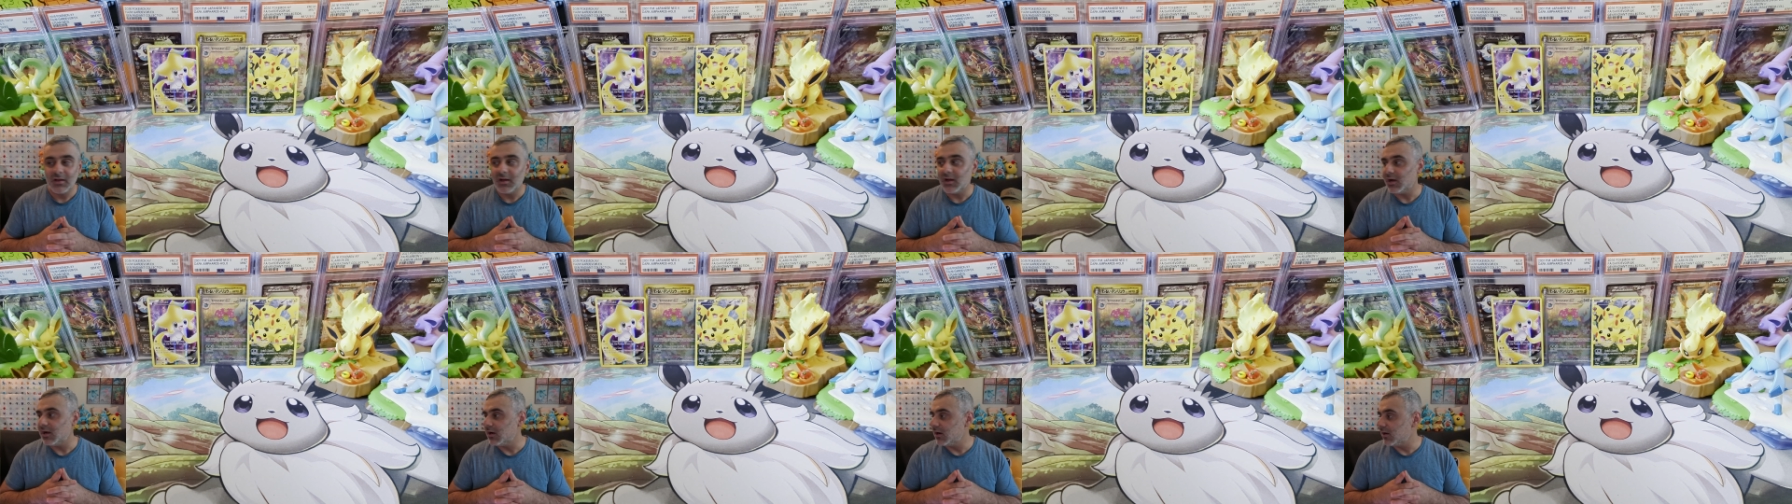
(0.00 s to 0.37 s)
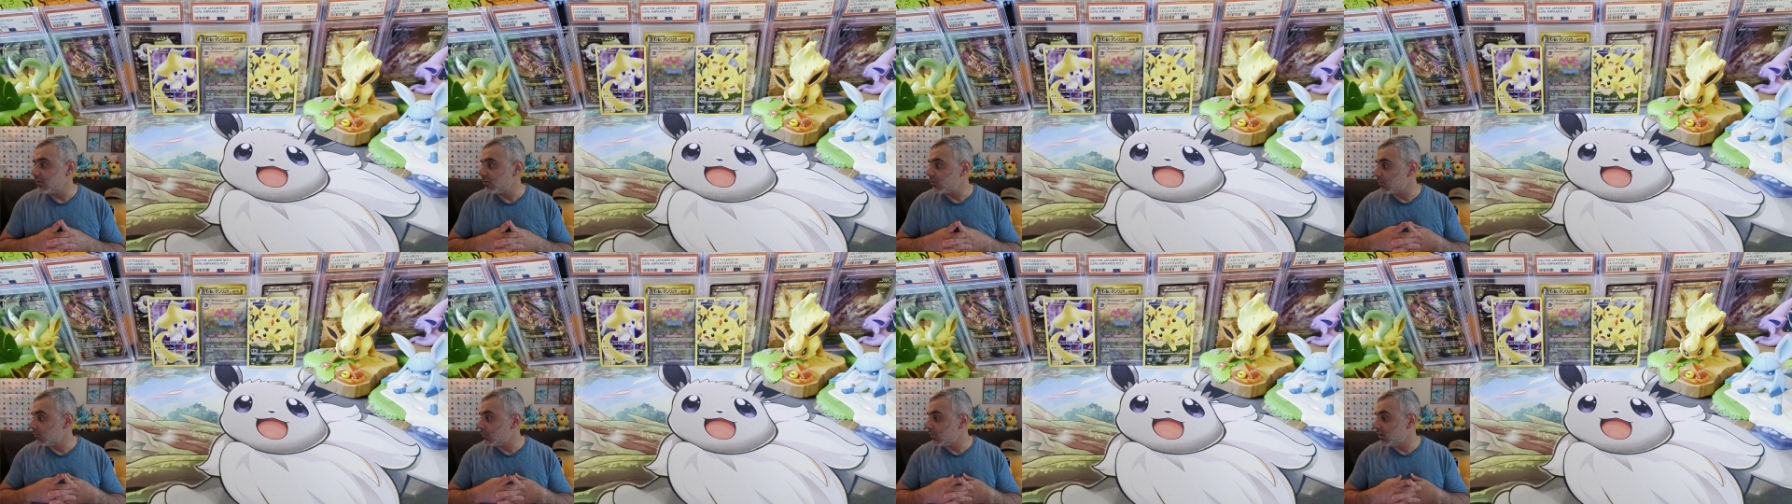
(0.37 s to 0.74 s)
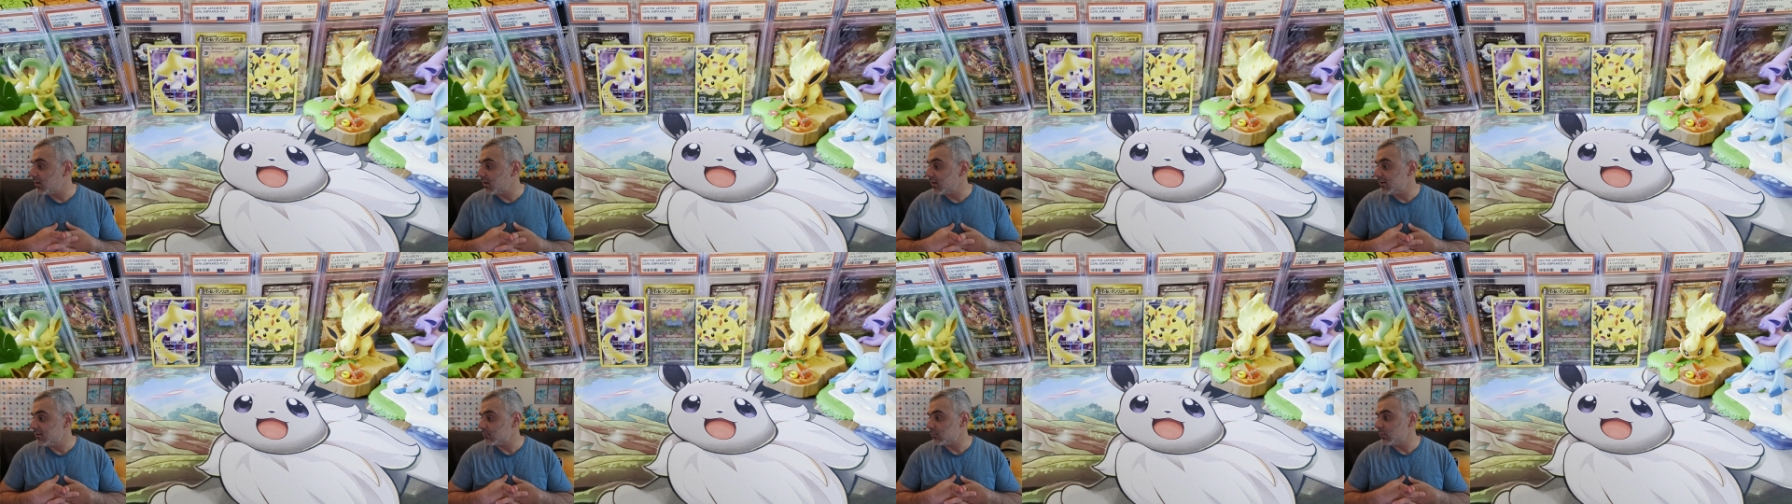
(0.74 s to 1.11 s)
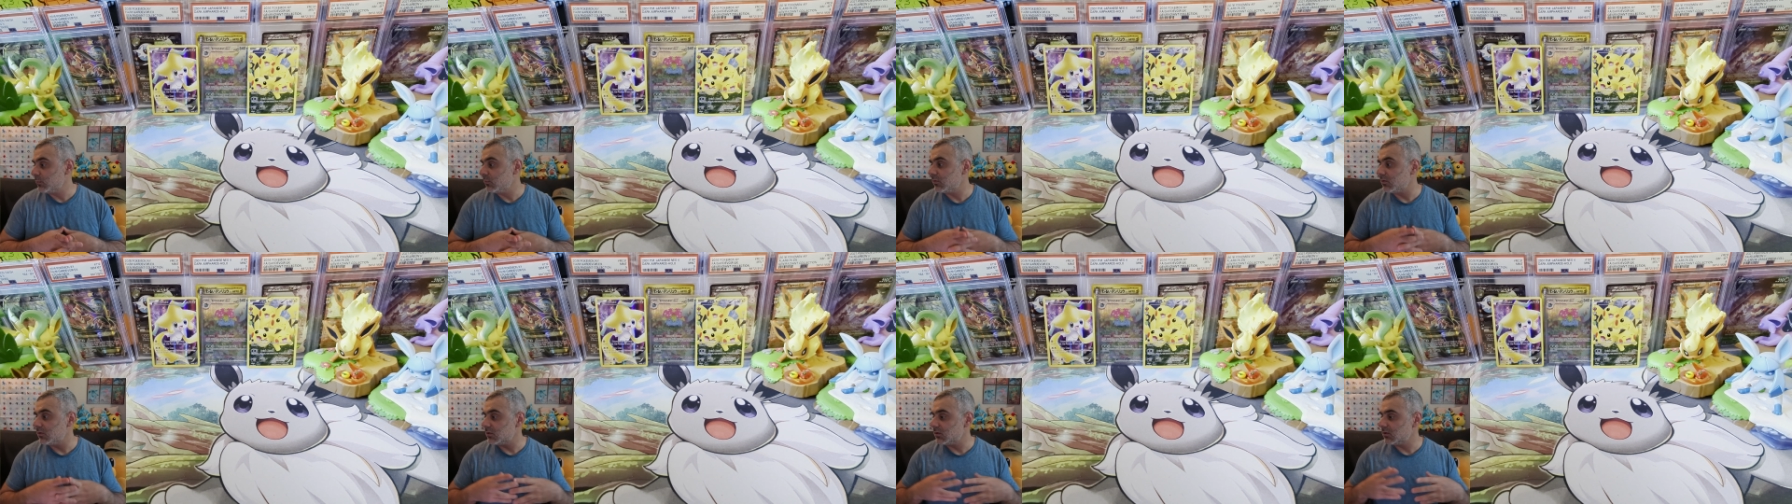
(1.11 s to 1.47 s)
Uh, otherwise, we
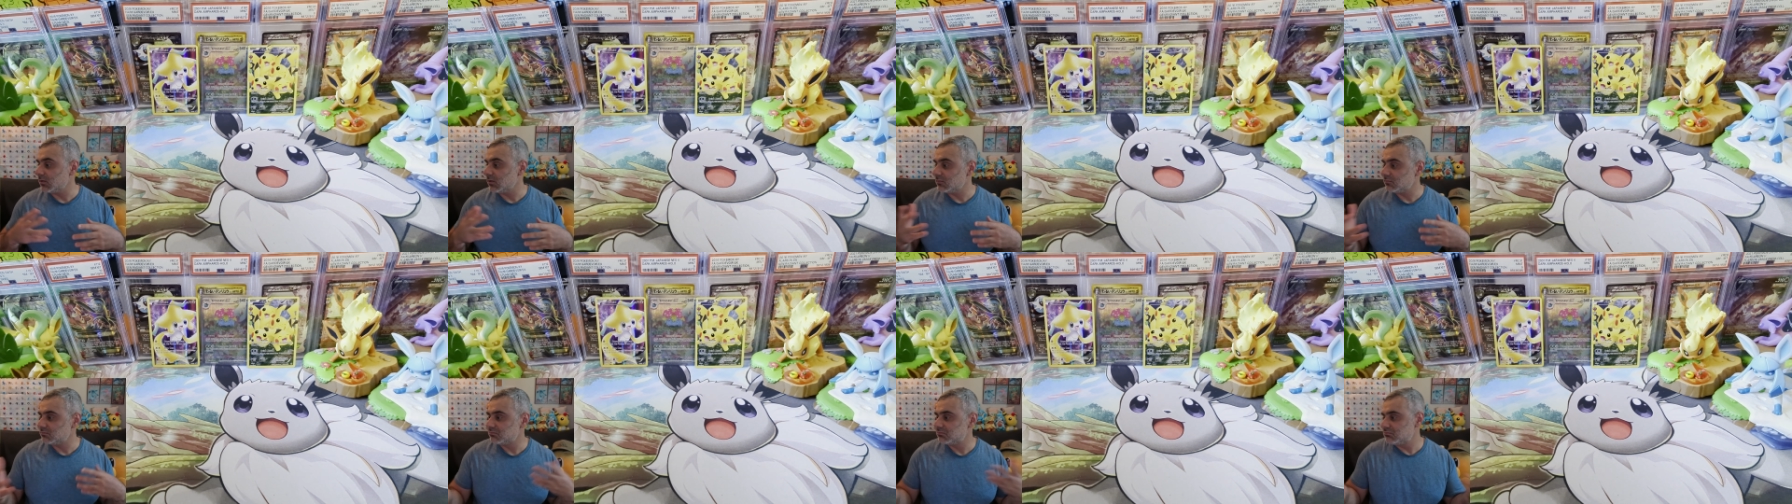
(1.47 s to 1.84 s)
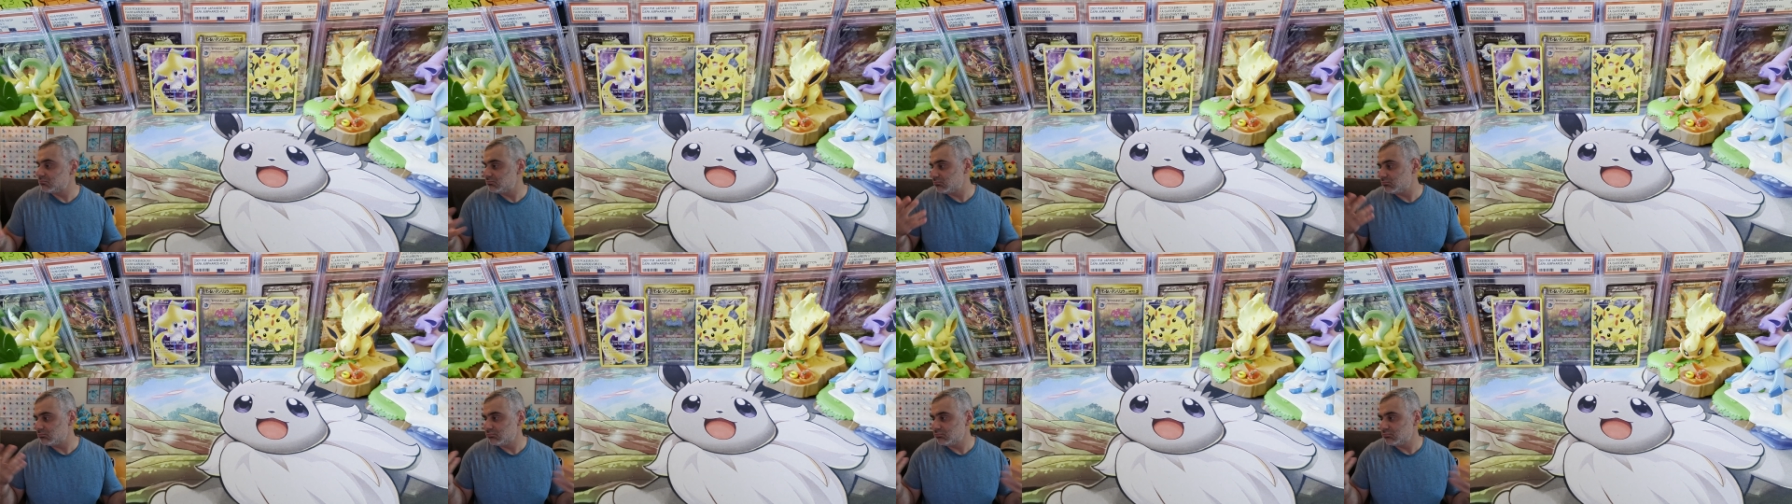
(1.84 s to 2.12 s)
will